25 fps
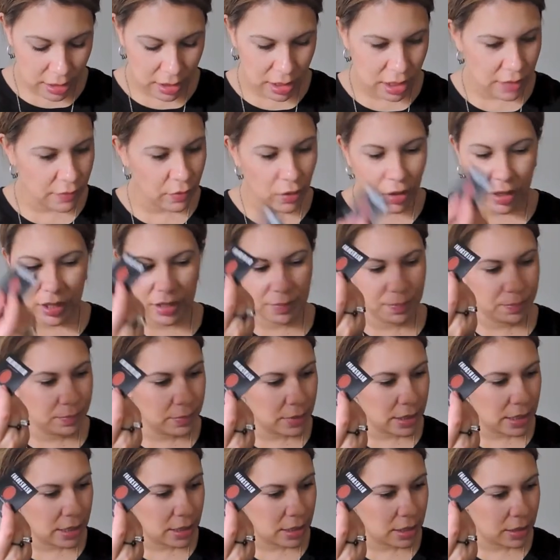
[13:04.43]
Then I've got
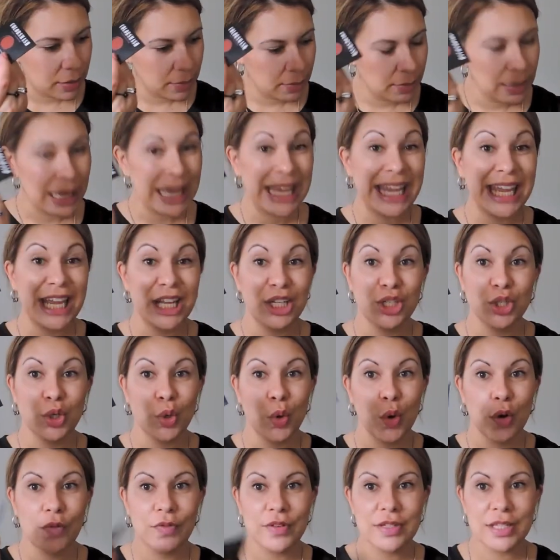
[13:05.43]
a hair
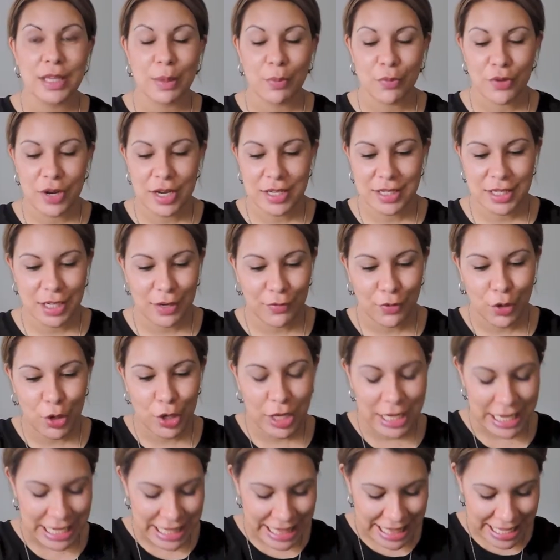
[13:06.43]
chalk for some reason I've
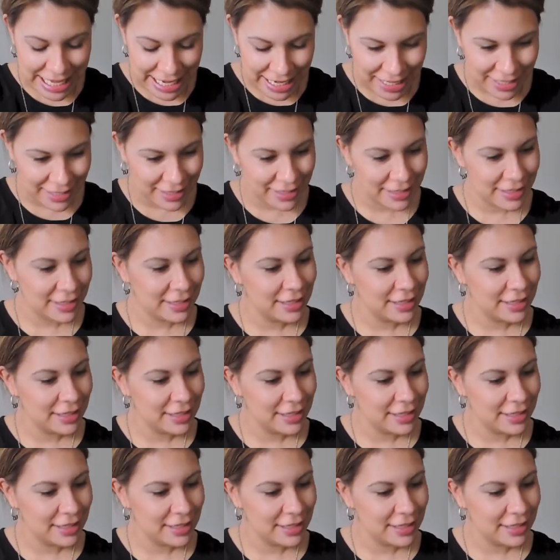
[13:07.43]
got in there.